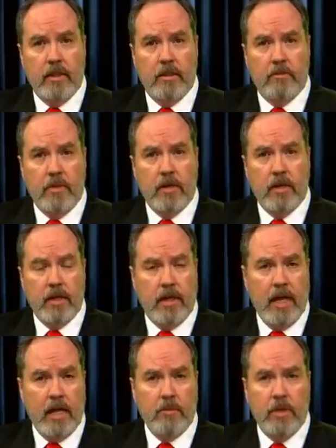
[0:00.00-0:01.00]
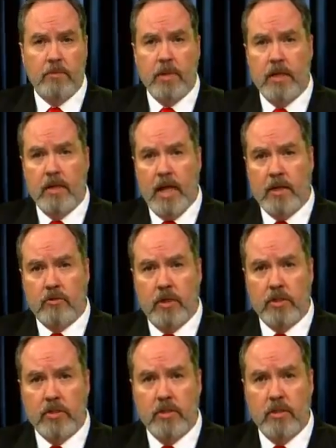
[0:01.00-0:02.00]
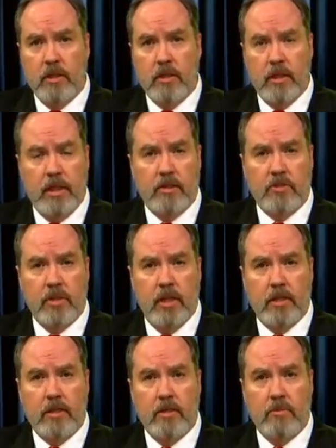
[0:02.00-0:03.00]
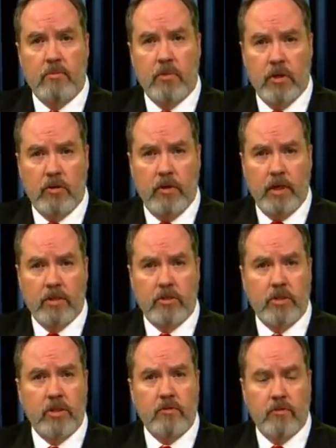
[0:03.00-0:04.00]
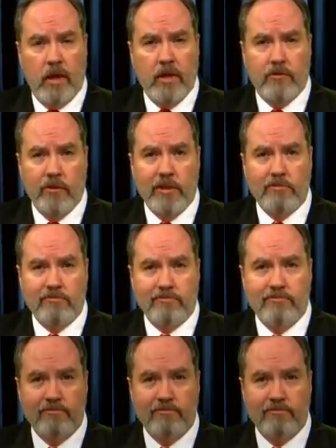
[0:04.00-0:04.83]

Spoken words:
the American Academy of Pediatrics thinks that mercury is just fine for them.